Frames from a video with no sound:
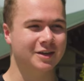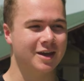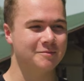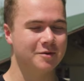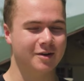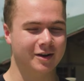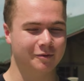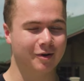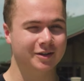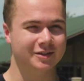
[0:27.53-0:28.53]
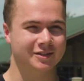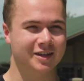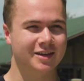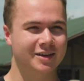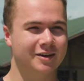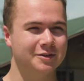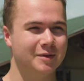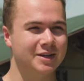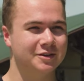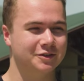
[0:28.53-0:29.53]
as a camper, and I wanted to stay there as
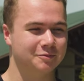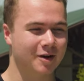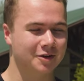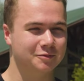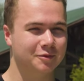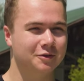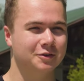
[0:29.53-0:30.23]
many years as possible.